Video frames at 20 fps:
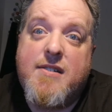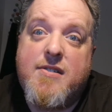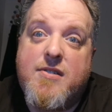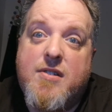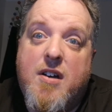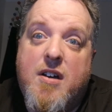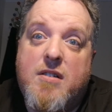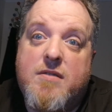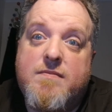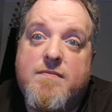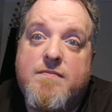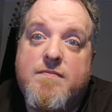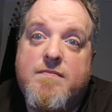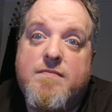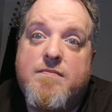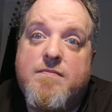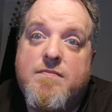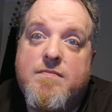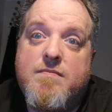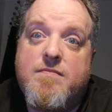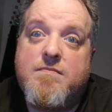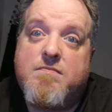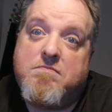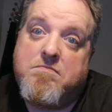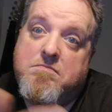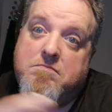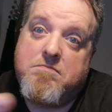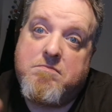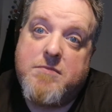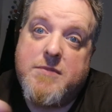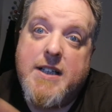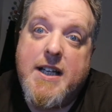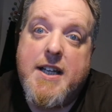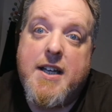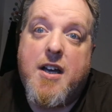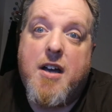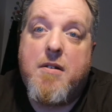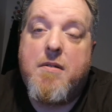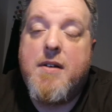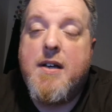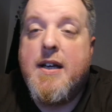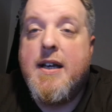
So there you go.